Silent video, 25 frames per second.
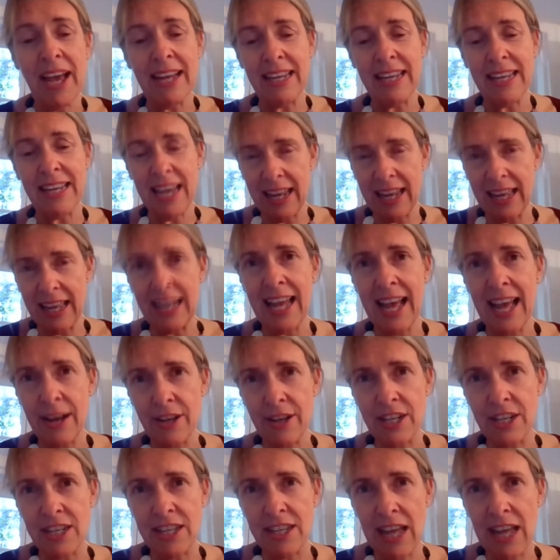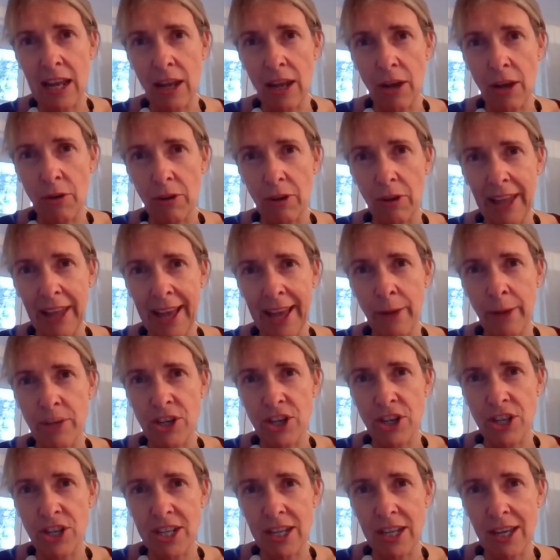and getting it out into their local
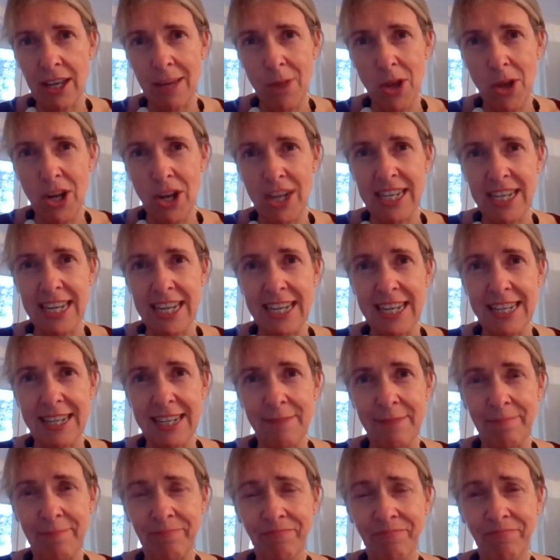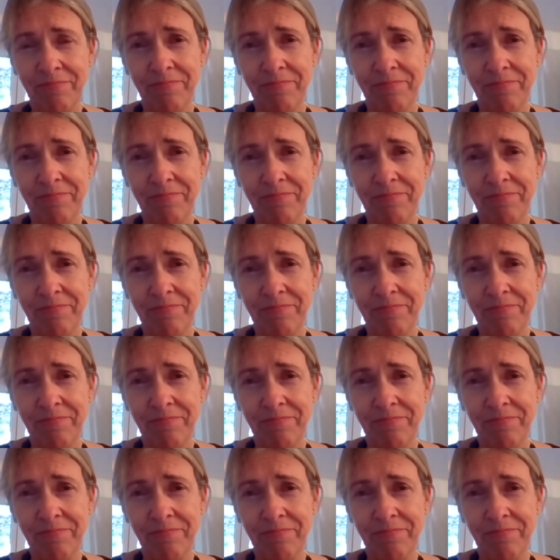languages and communities.